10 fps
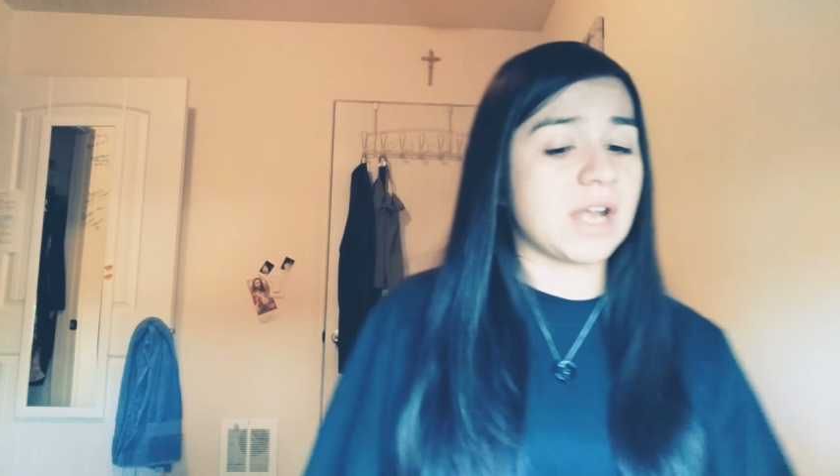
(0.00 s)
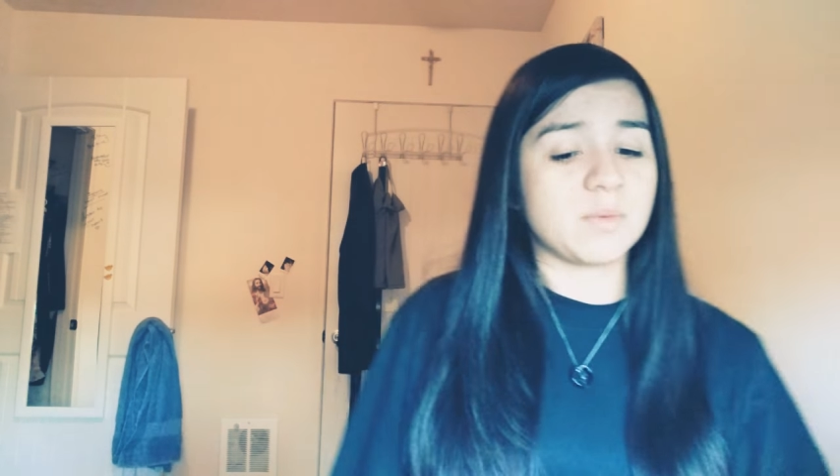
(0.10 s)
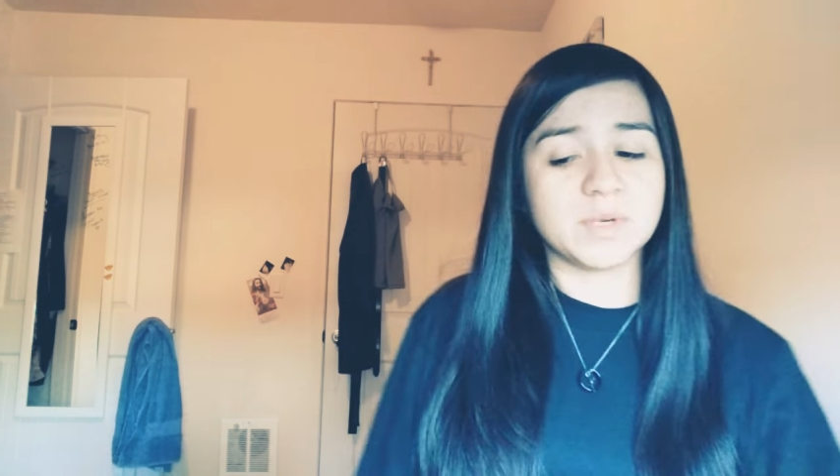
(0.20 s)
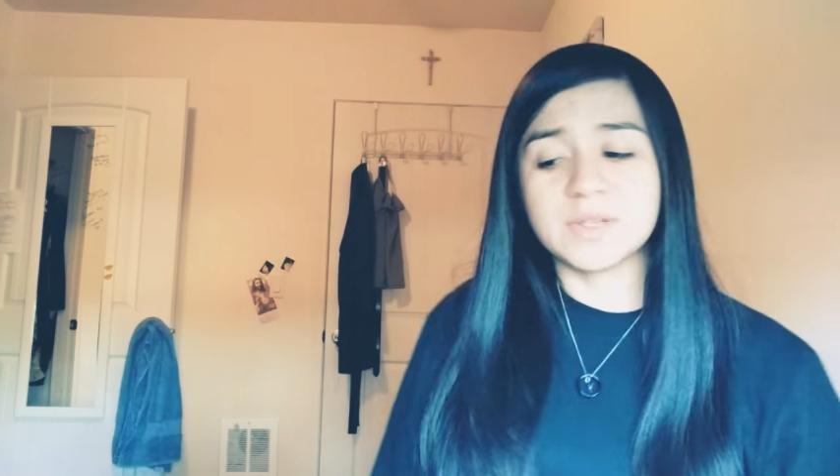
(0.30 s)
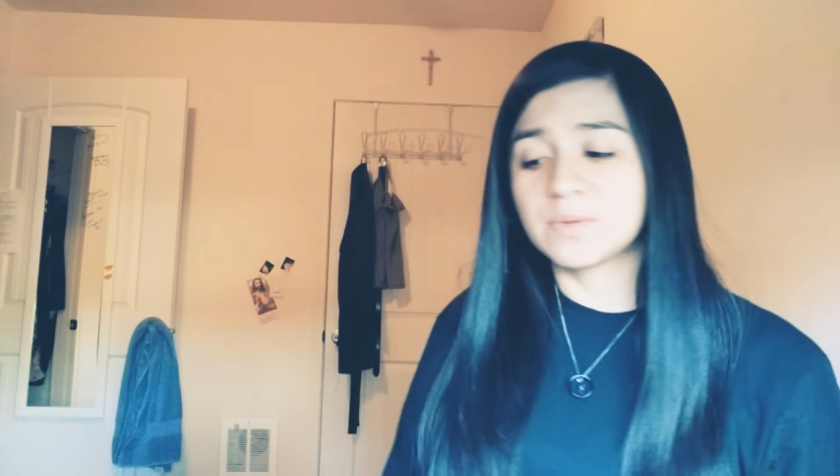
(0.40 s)
I
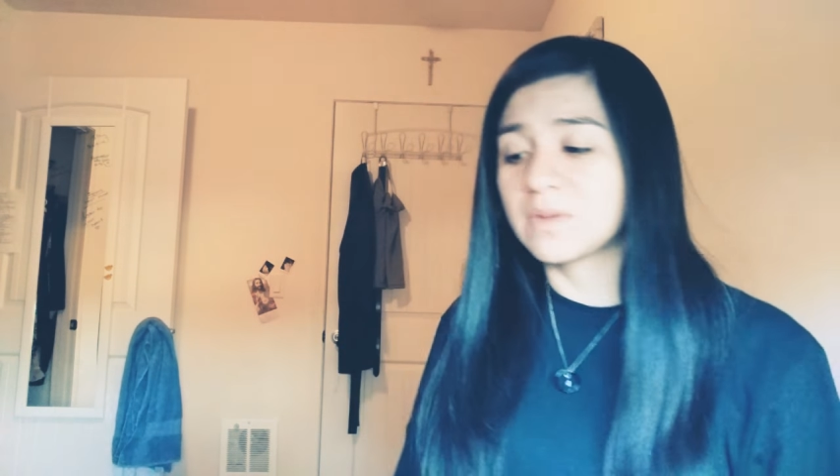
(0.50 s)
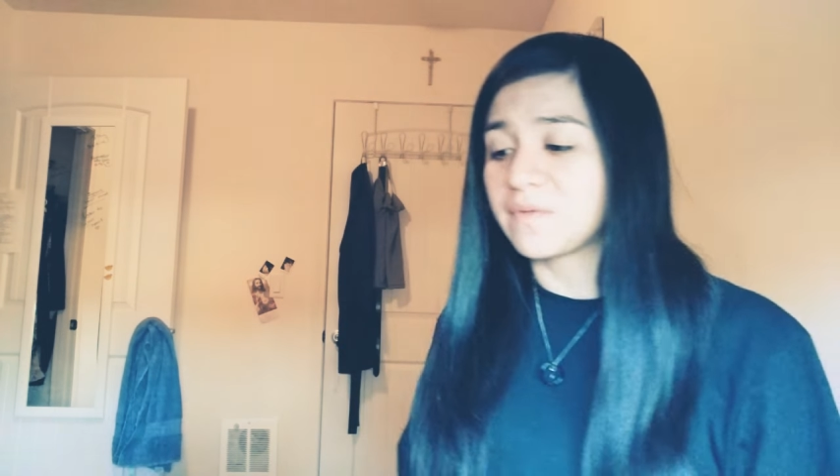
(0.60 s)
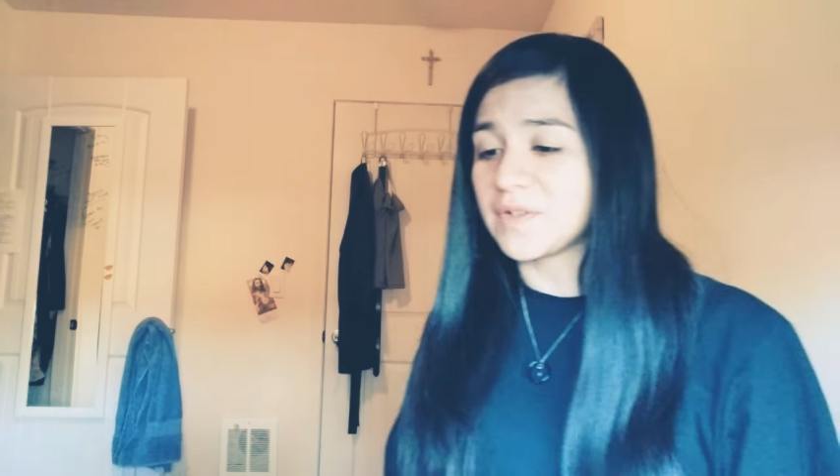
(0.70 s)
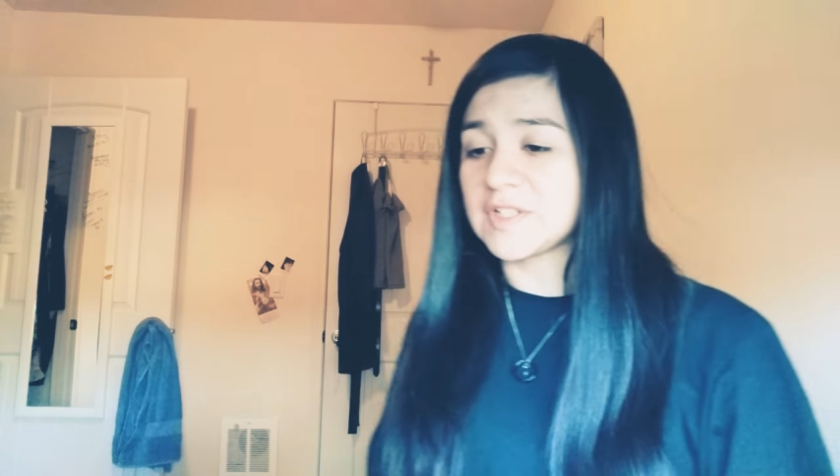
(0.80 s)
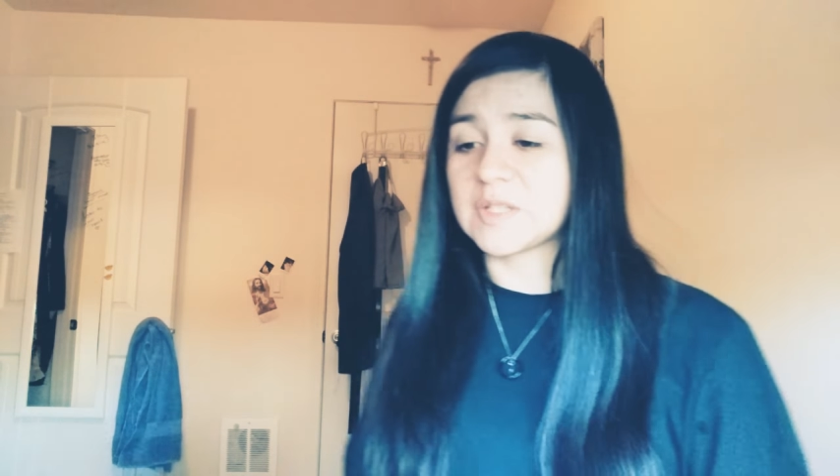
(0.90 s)
read through the
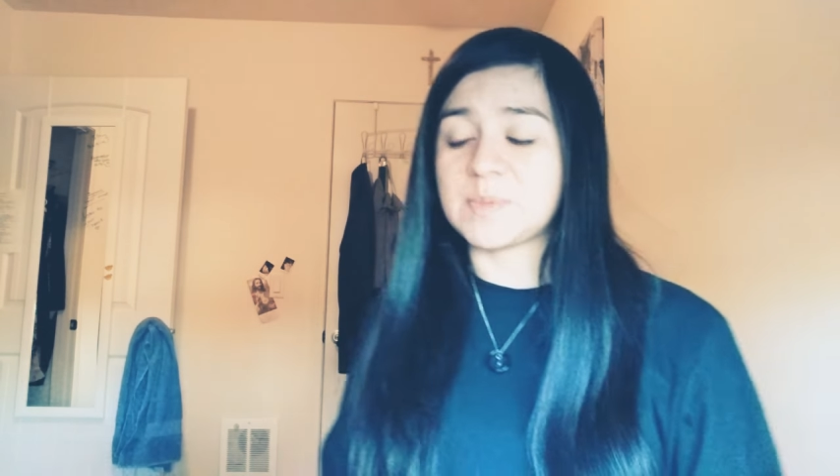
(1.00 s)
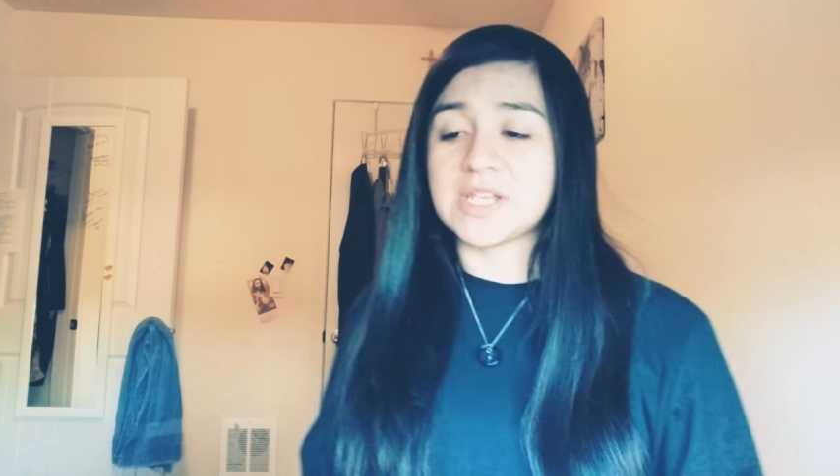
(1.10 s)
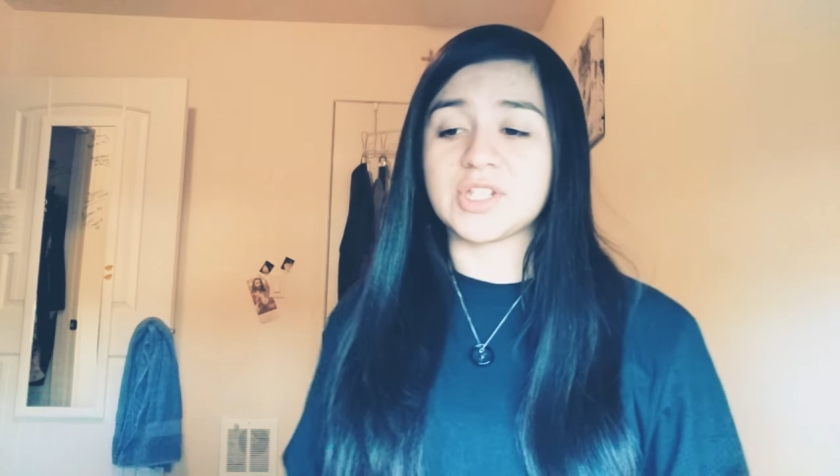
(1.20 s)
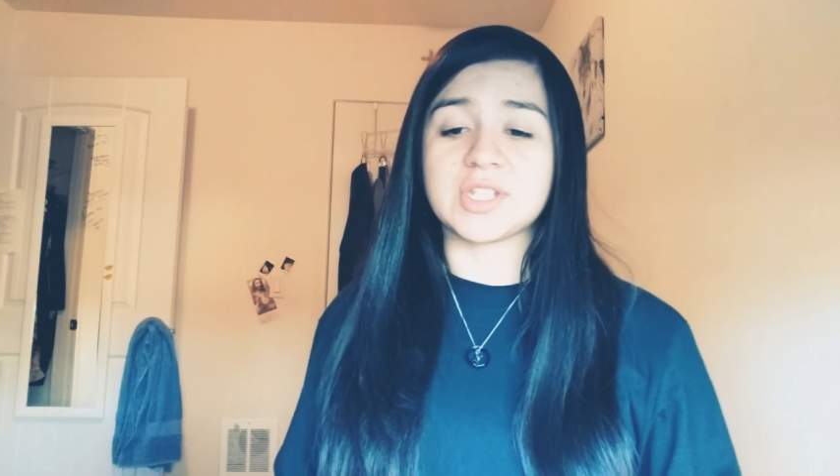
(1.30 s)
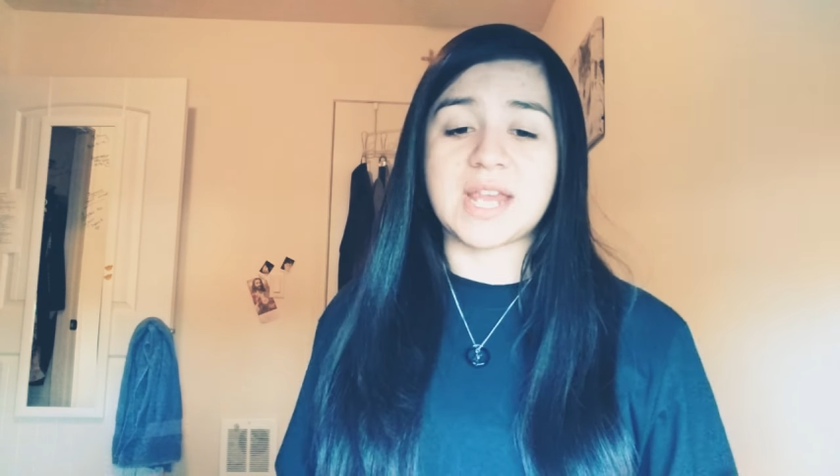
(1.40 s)
first
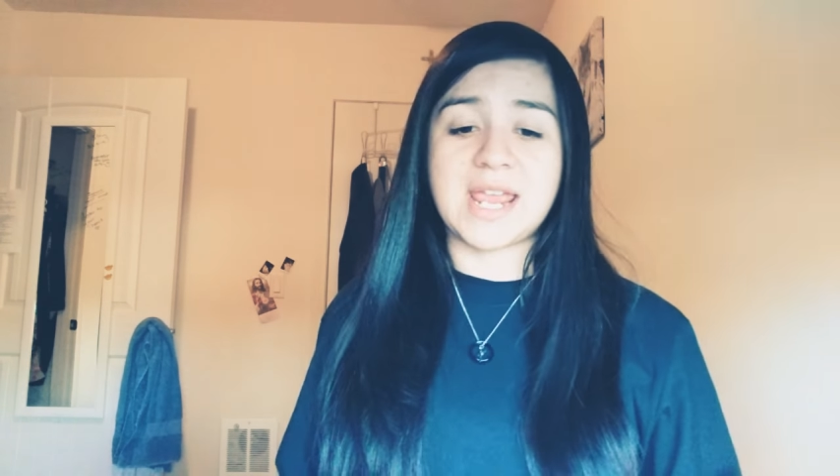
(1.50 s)
speech,